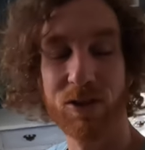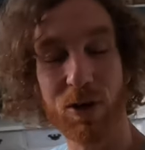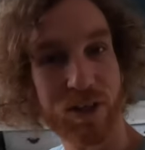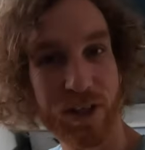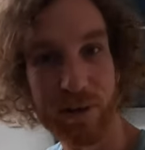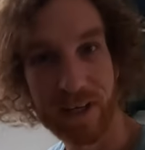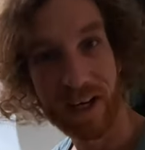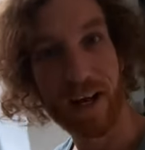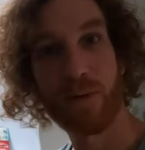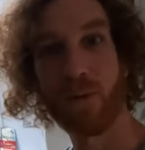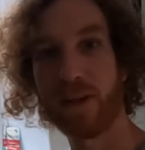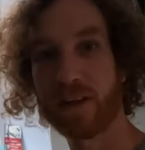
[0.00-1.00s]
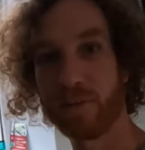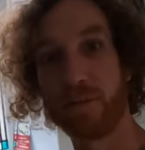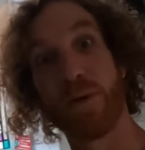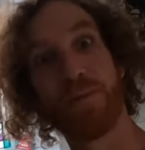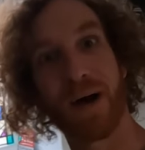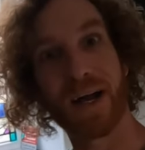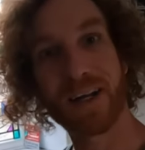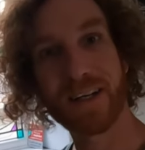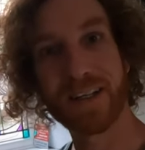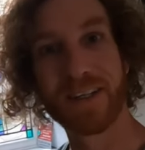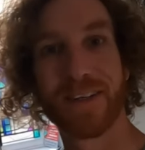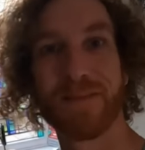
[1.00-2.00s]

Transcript: not new here, I welcome you back.